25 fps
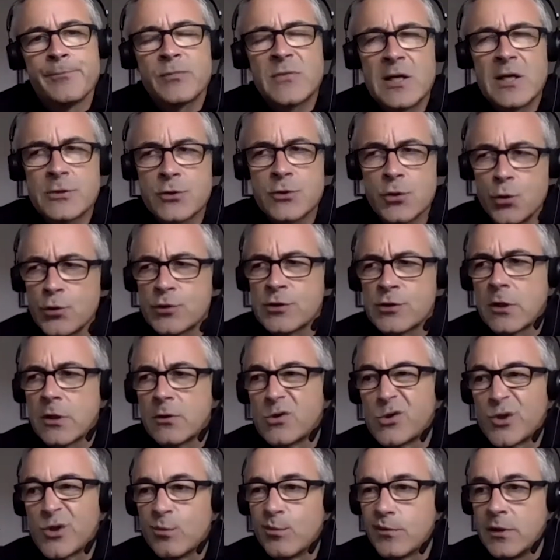There's also
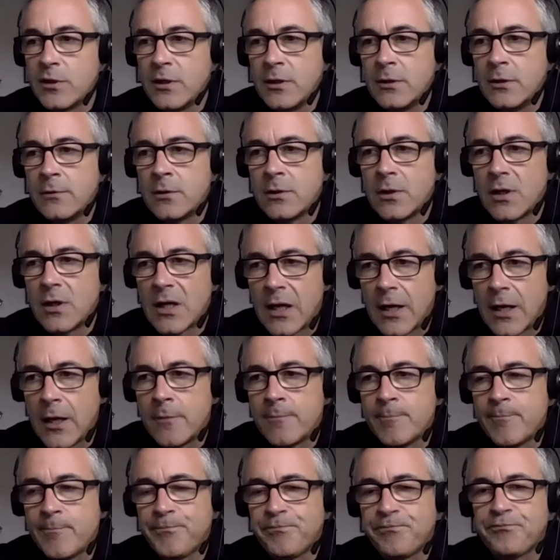something,
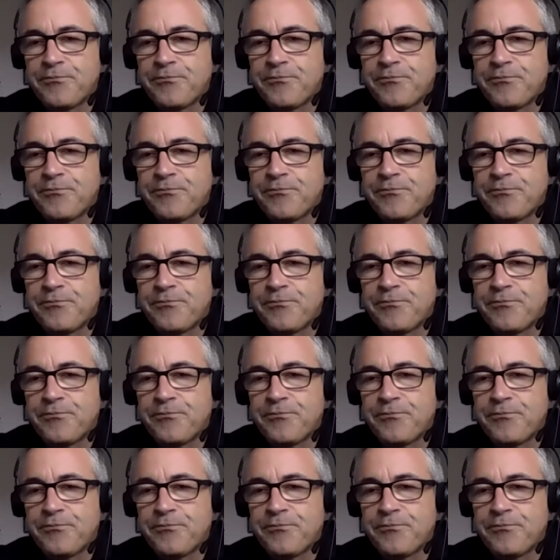again,